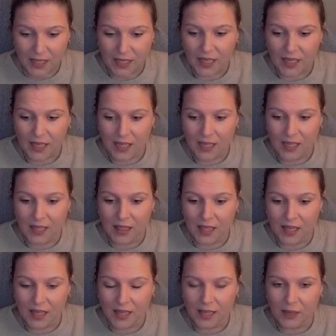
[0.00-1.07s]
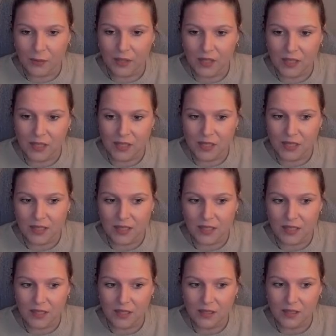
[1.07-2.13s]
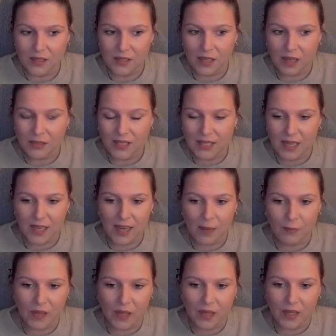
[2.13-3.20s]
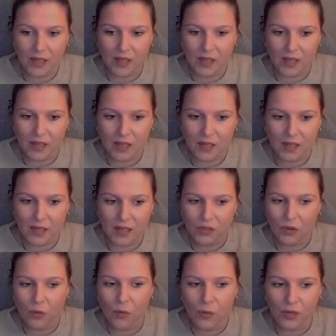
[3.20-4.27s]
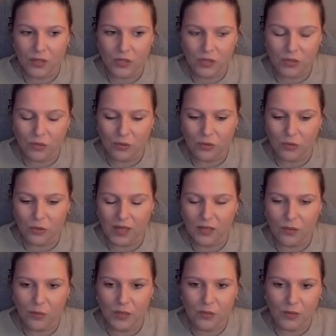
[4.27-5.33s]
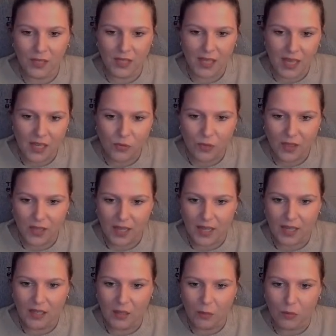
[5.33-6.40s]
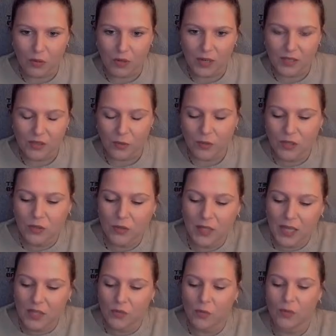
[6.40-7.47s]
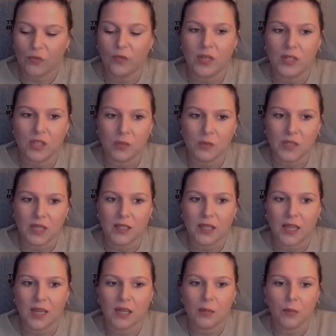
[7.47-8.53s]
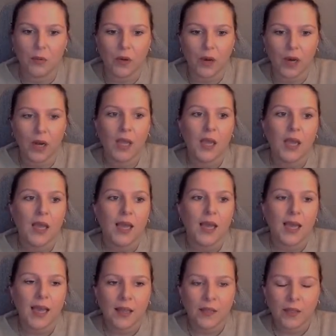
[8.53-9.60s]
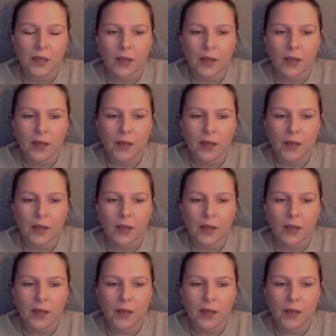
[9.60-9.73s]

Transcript: and I was like, I don't want to engage with that anymore. I don't want to engage with friendships like that anymore. And